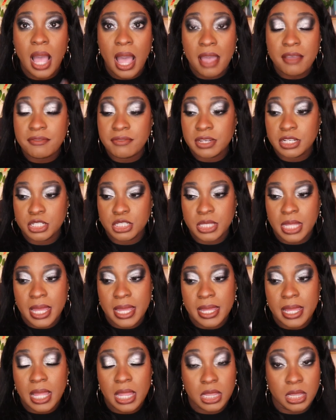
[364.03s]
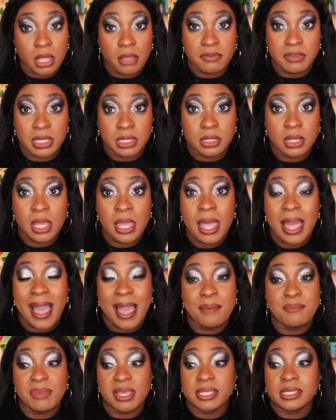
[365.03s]
I finished that, love it.
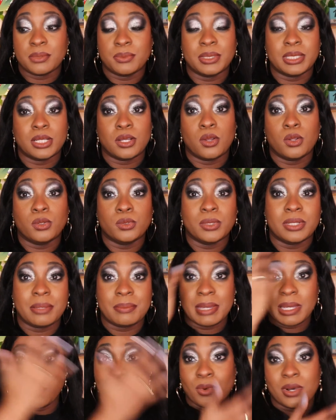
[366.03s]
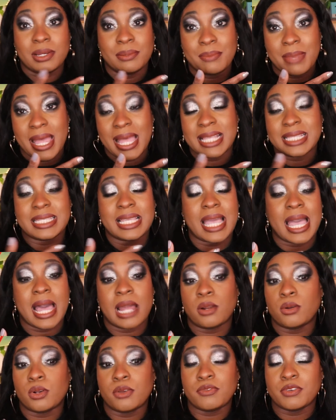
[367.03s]
I mix it with the gold one to make one mask.
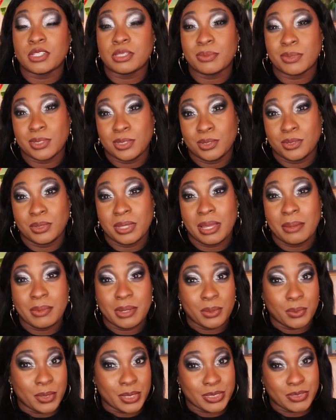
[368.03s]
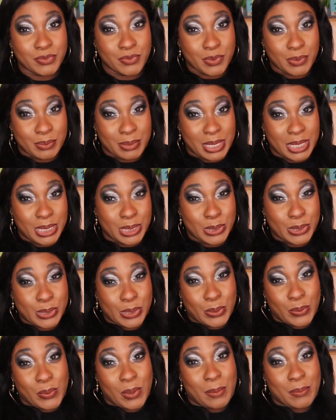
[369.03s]
I don't know if you're supposed to do that, but it works for me,
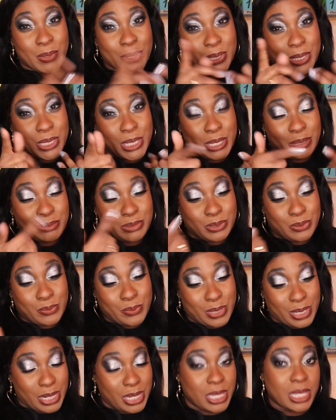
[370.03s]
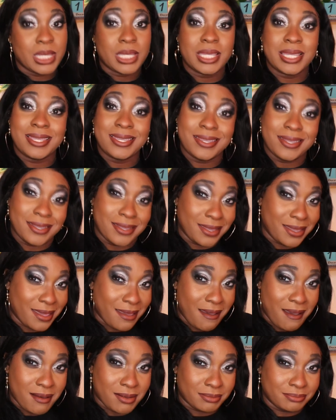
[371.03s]
so I'm gonna keep doing it,
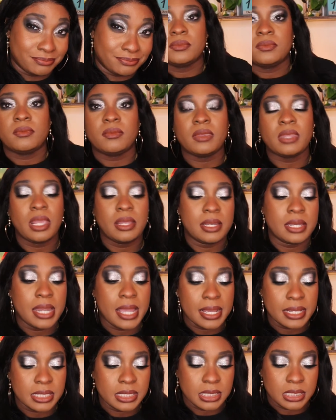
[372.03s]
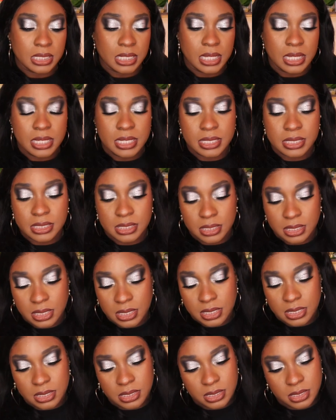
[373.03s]
yeah. Next is
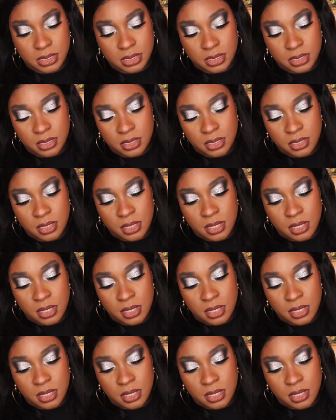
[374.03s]
this